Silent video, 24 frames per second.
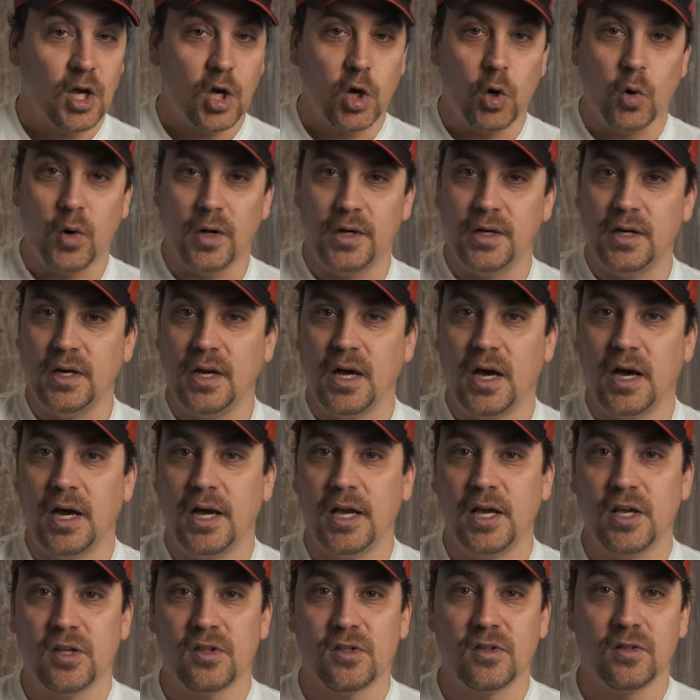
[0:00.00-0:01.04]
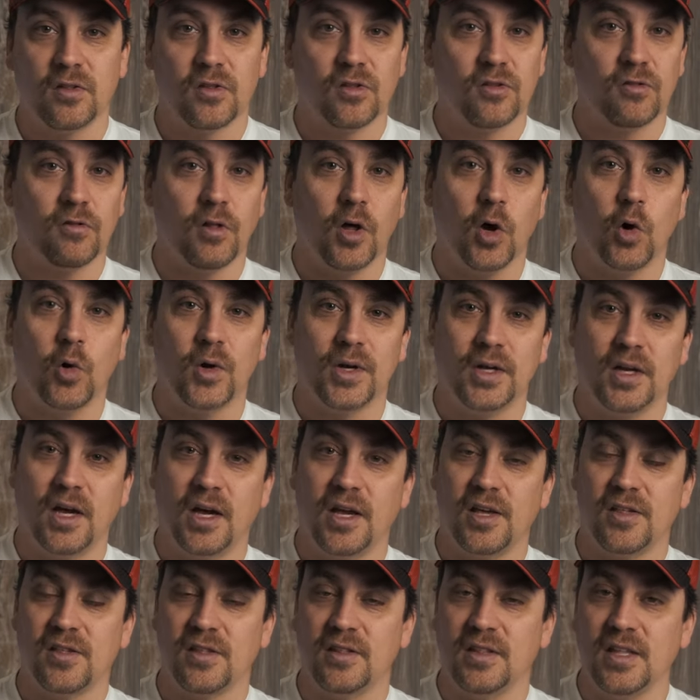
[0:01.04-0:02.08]
going nice and slow and
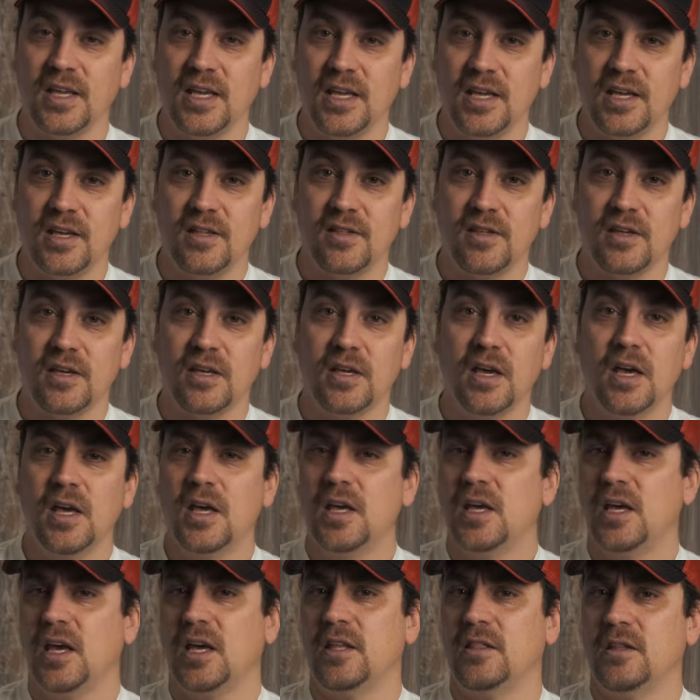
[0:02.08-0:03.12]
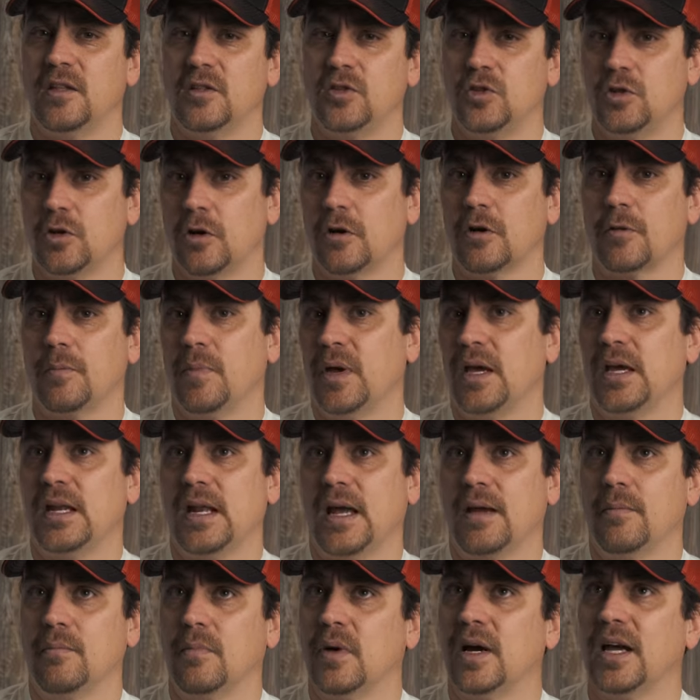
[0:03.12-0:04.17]
nice and easy. And the jerk bait,
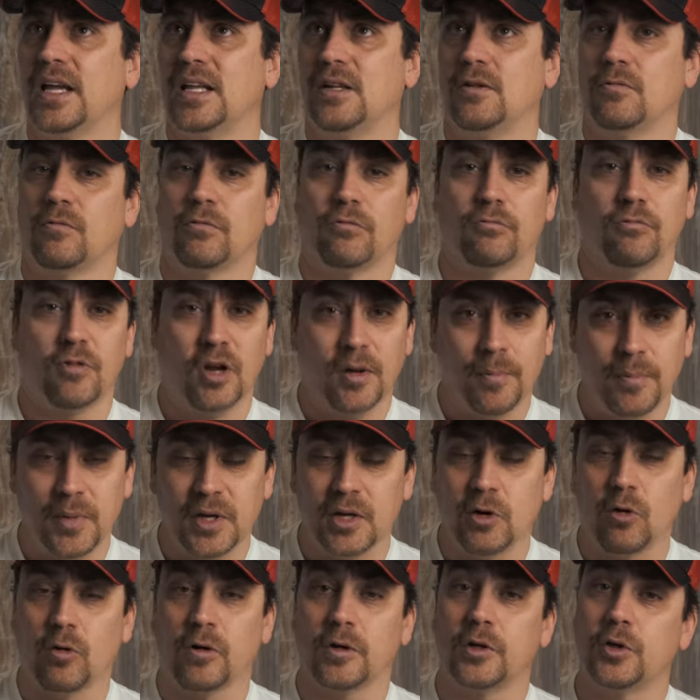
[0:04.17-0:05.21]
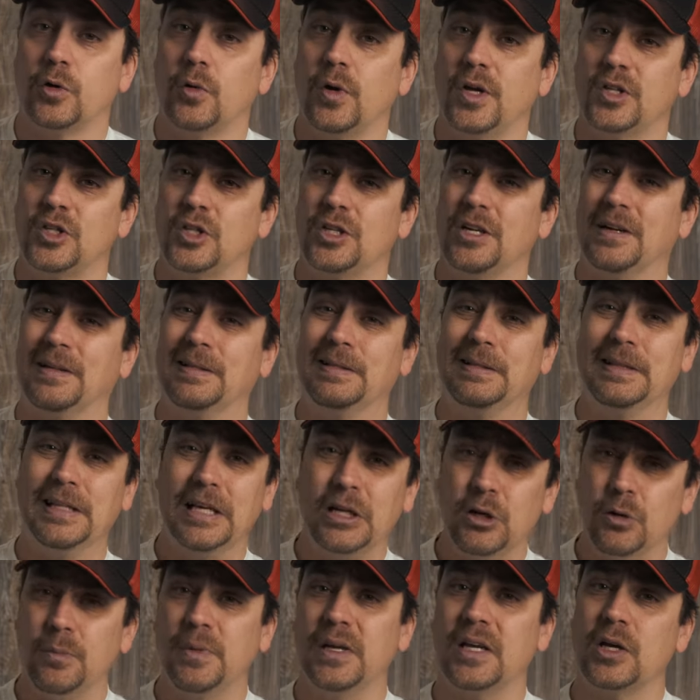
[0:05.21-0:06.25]
I might rip it or twitch it a
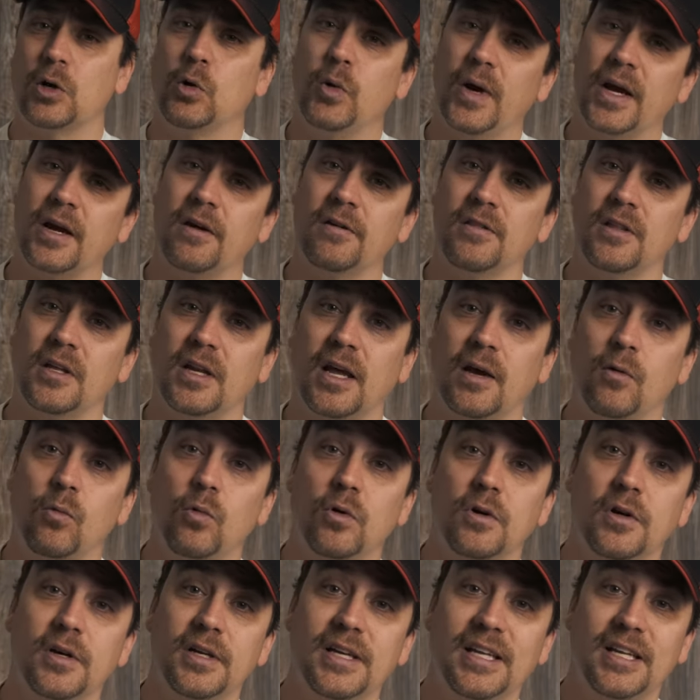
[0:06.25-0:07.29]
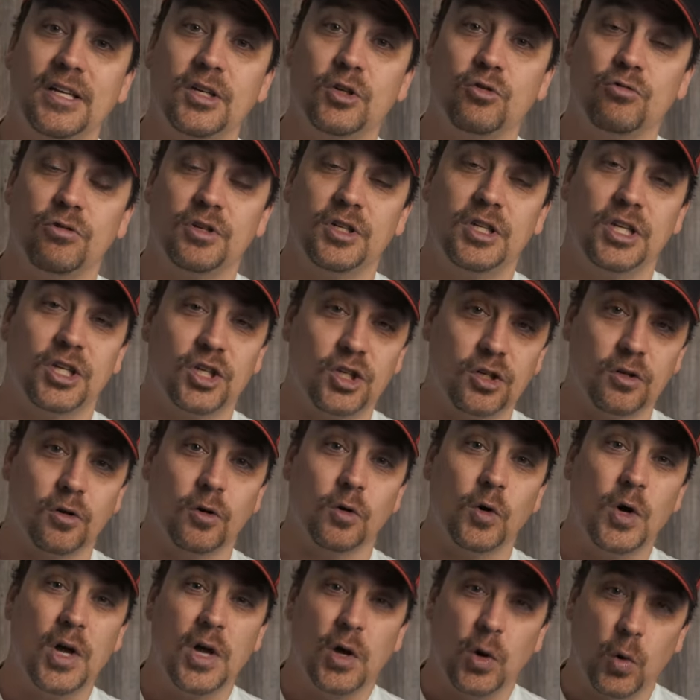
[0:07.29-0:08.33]
little bit quicker than I would in
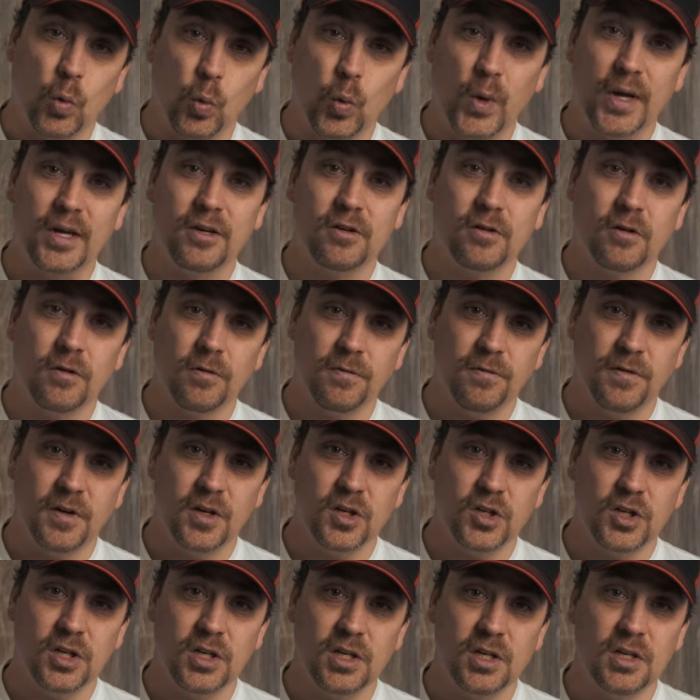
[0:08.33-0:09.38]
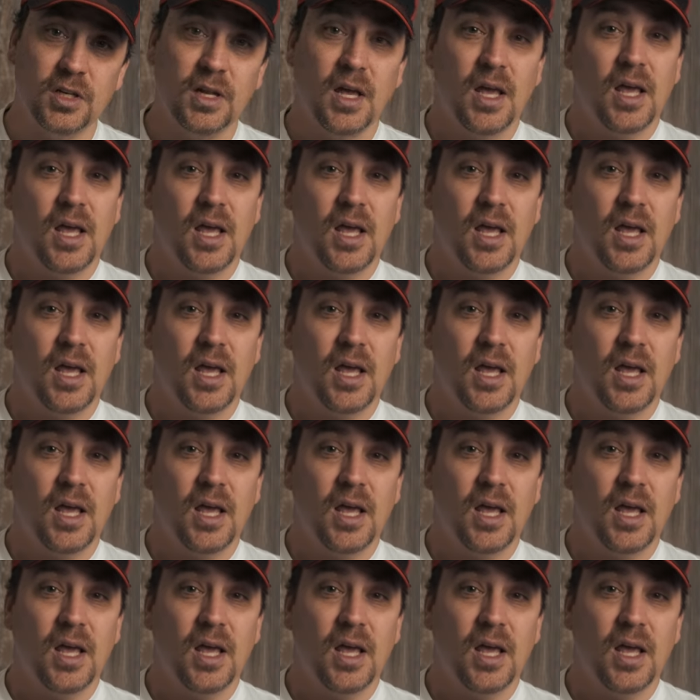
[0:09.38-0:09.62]
traditional winter fishing.